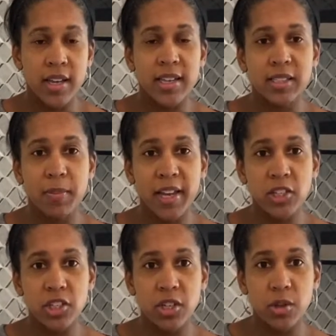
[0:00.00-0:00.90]
is make
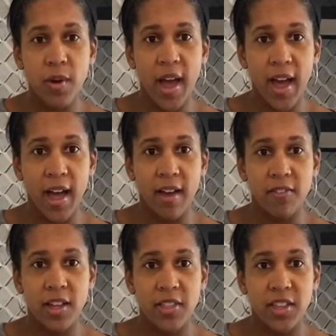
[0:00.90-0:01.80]
sure you
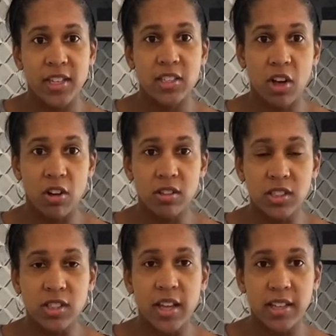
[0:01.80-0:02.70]
have the adults
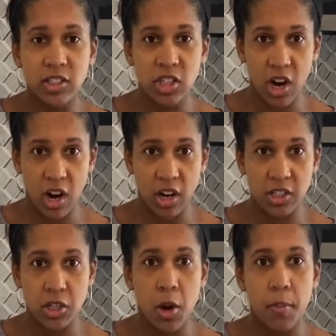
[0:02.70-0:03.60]
in charge,
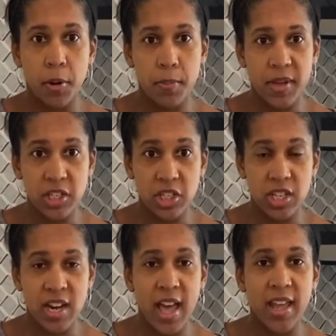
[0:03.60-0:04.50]
permission,
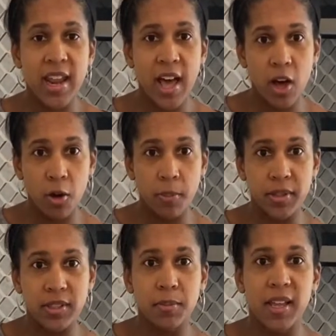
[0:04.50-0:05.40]
and help
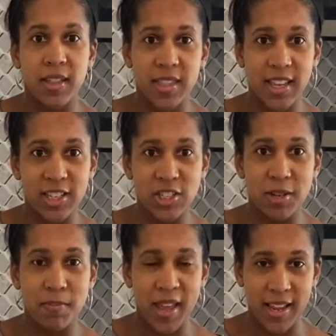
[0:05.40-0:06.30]
to be in the
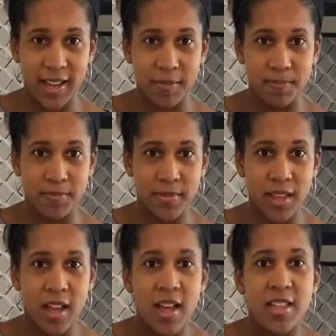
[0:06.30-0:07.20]
kitchen baking.
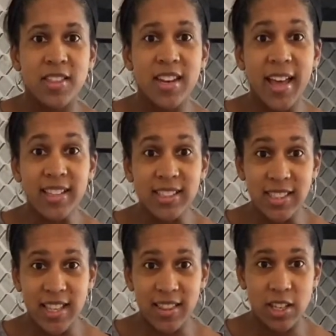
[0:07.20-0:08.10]
The next
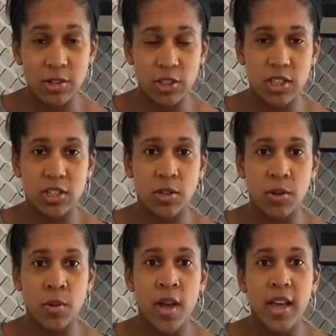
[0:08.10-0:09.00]
thing that you should
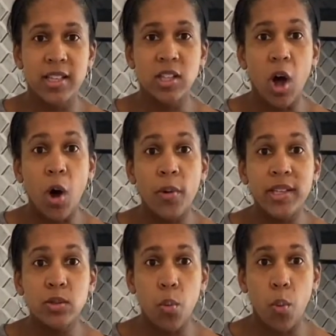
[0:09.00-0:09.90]
do is
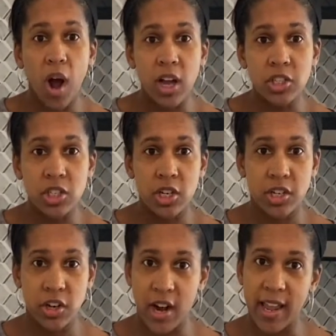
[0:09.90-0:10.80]
always wash
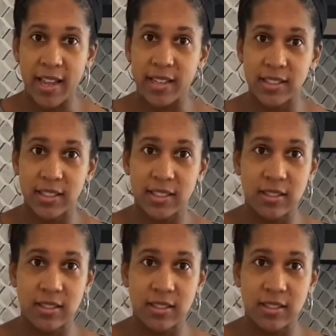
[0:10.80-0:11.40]
your hands.